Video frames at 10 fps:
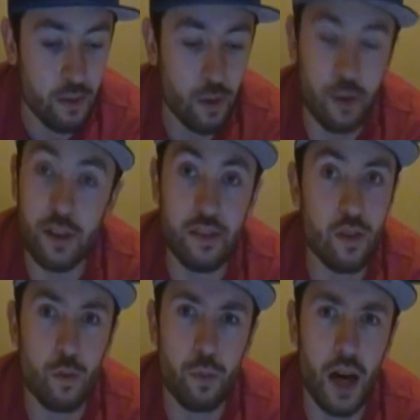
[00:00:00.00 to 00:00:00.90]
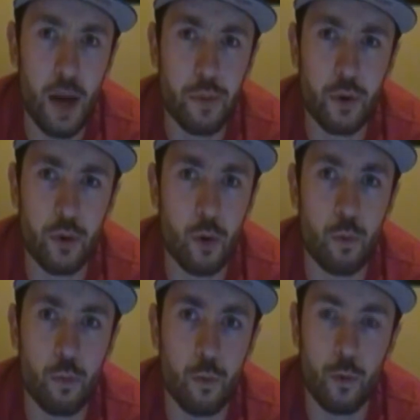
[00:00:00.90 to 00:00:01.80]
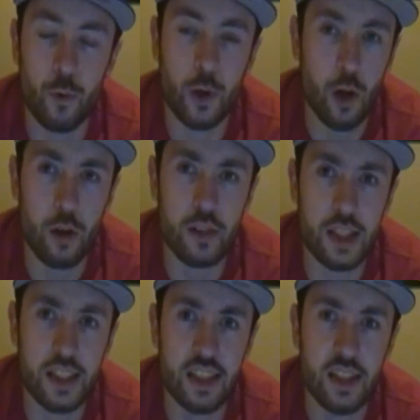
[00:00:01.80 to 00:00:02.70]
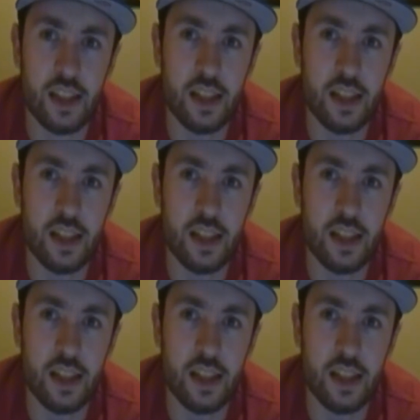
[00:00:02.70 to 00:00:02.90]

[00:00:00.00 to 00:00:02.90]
Well, he's still popular, no, regardless.